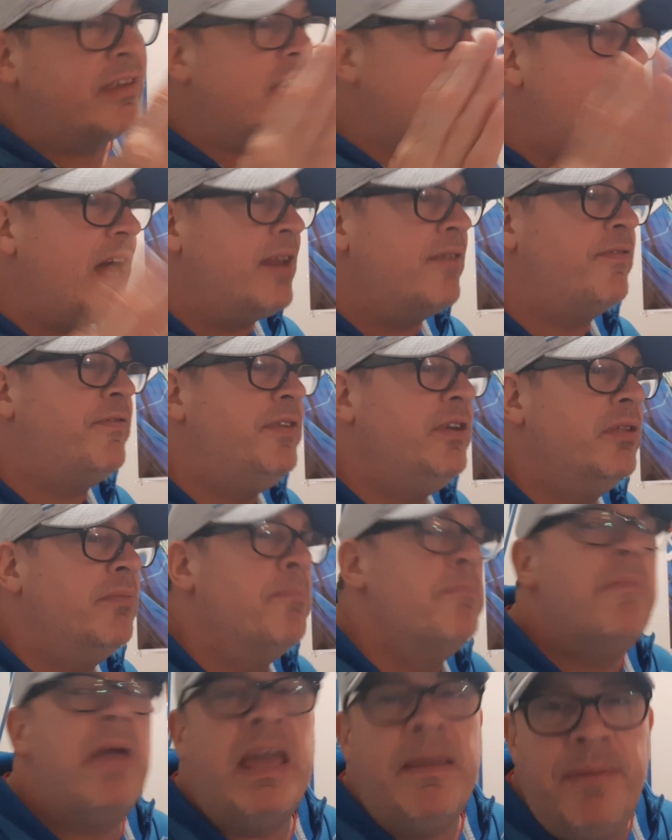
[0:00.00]
kind of feel
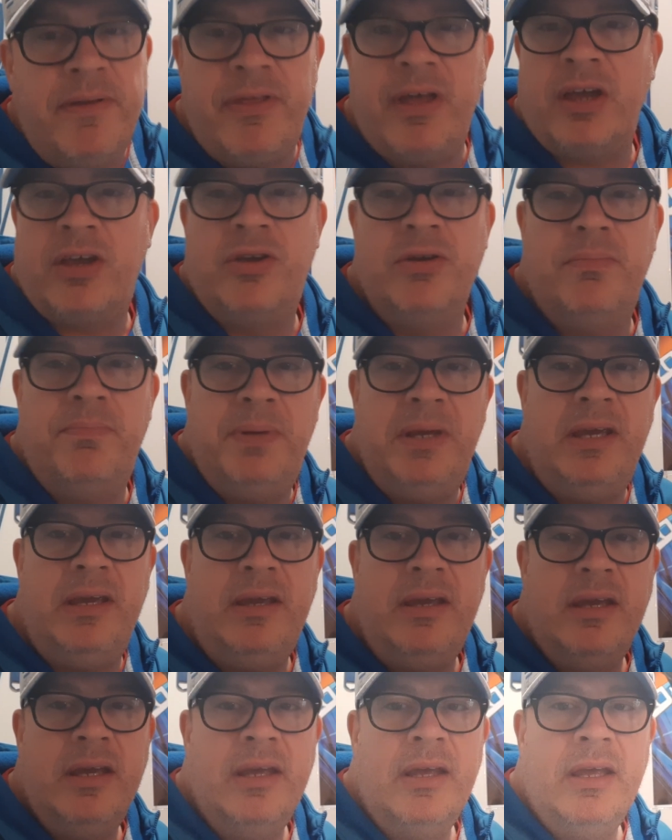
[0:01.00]
maybe that could
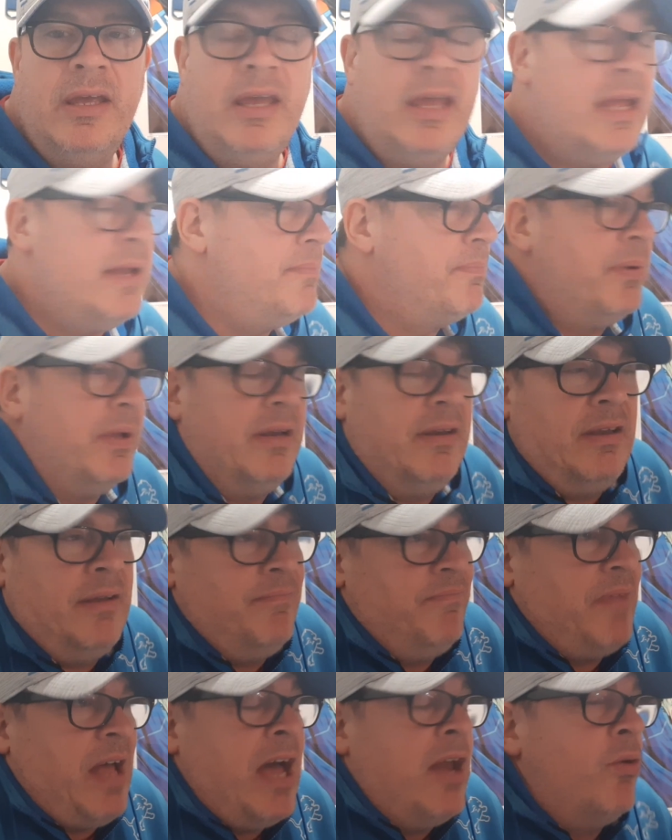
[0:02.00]
be it, but
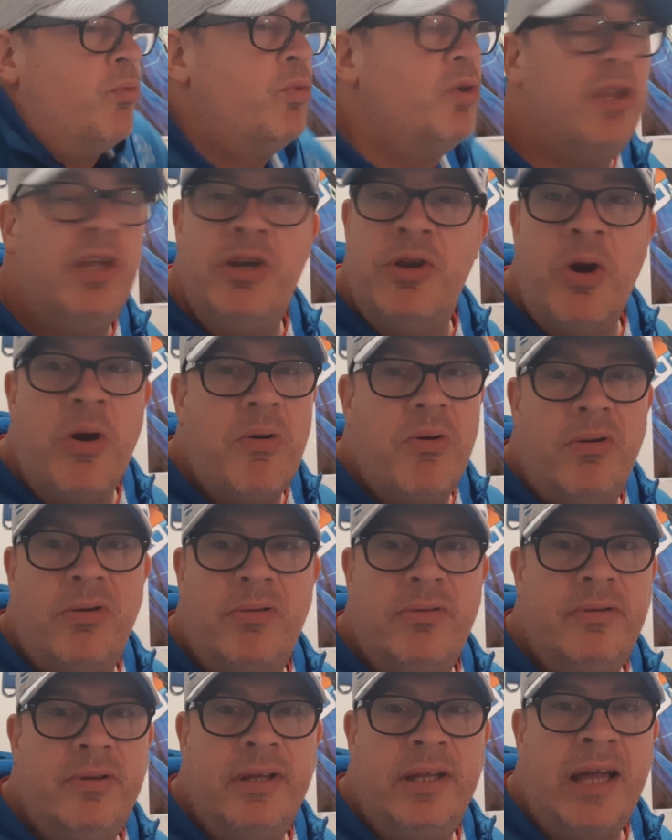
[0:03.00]
I don't really know.
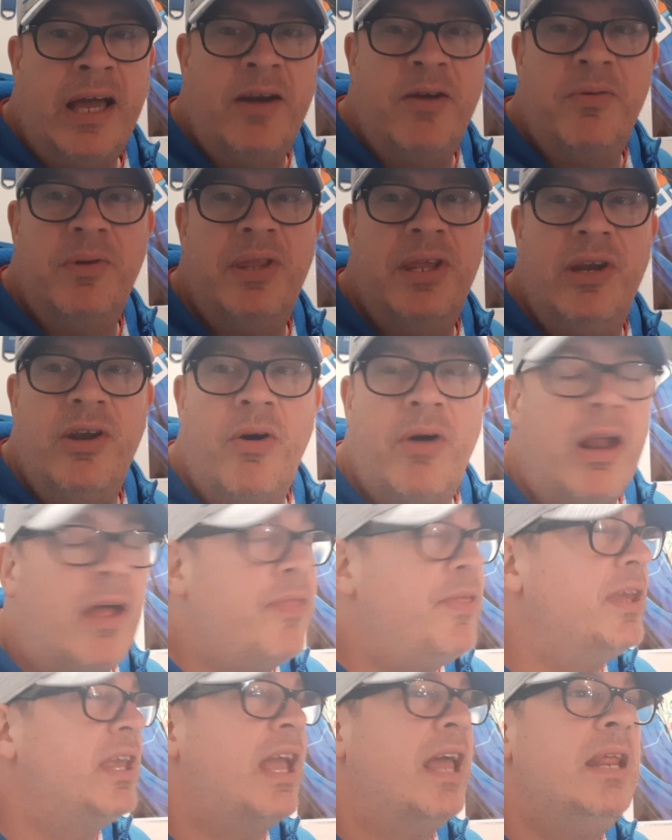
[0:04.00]
And I
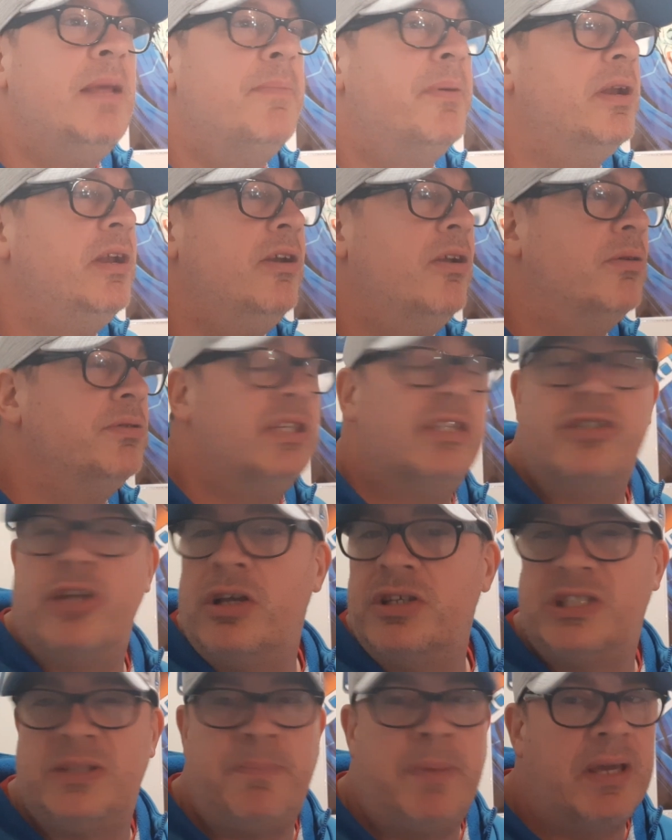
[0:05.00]
don't think anybody knows. It's
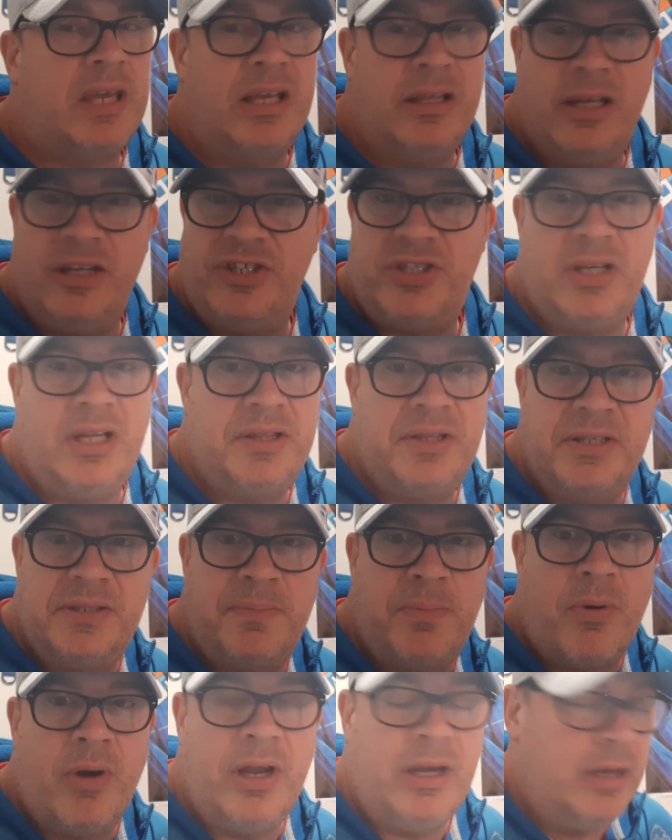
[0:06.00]
all speculation at this
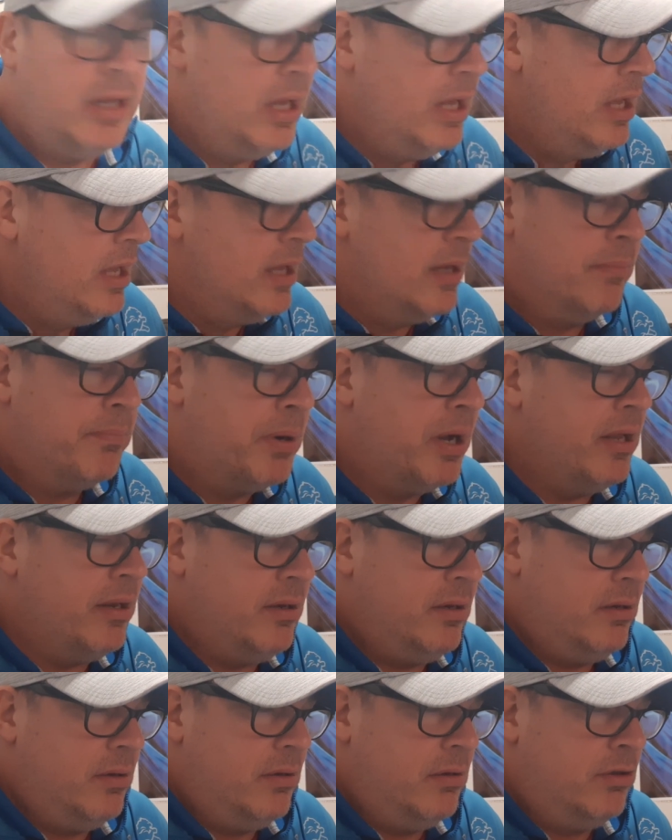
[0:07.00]
point.
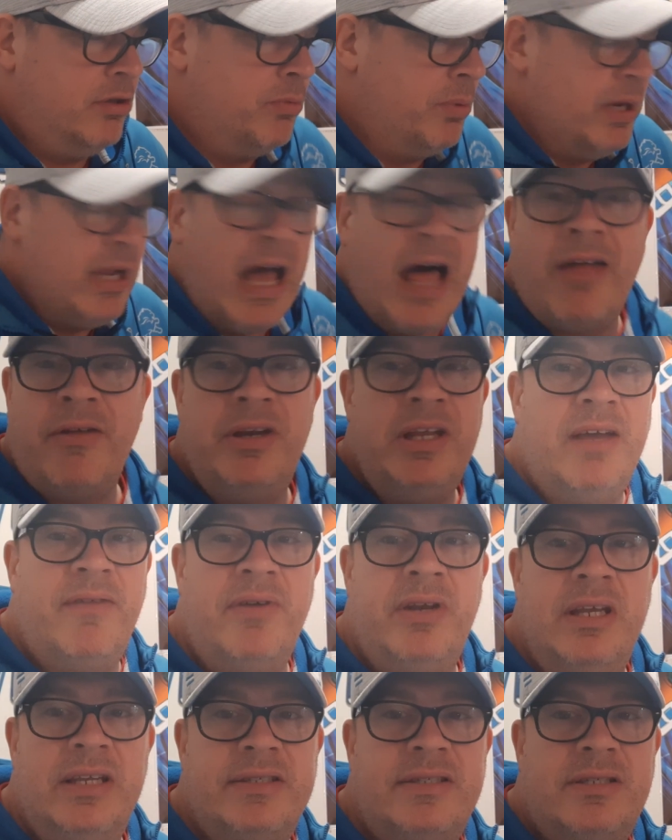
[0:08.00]
But the reality of
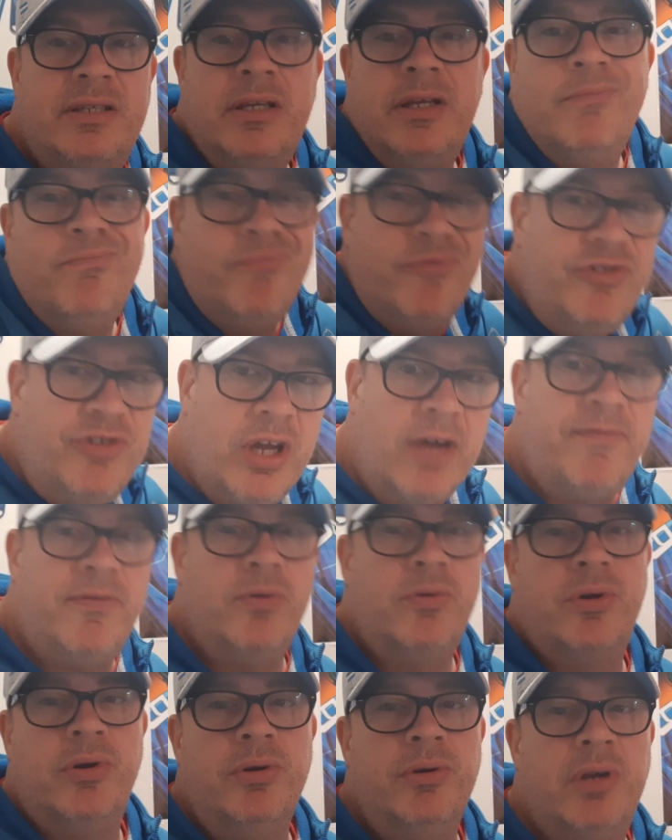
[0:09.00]
it is Jeff
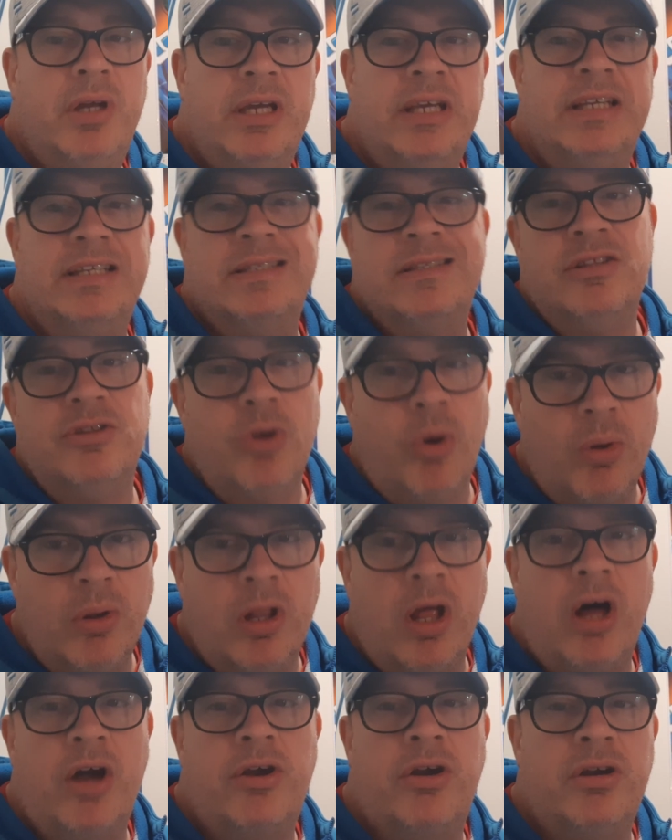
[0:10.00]
Okudah is no
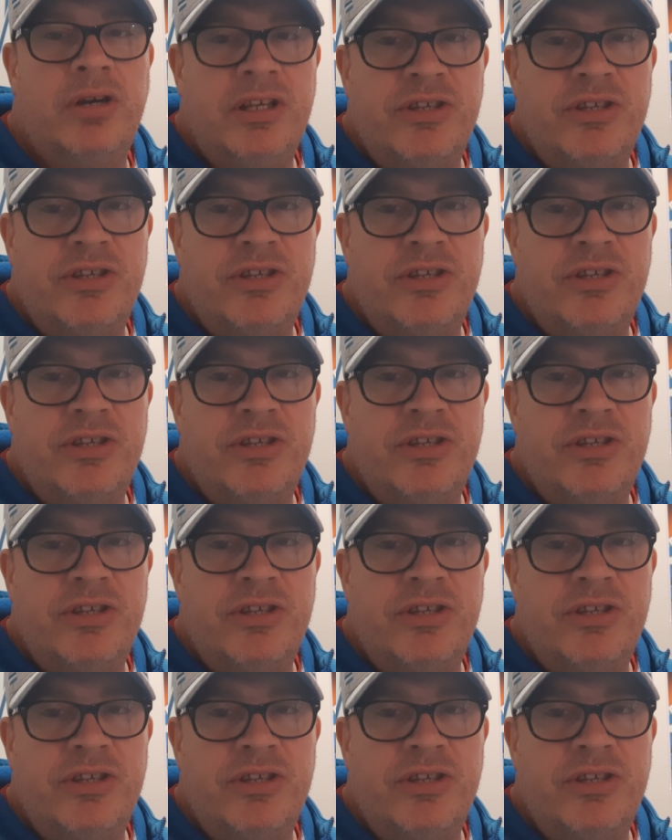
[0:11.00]
longer a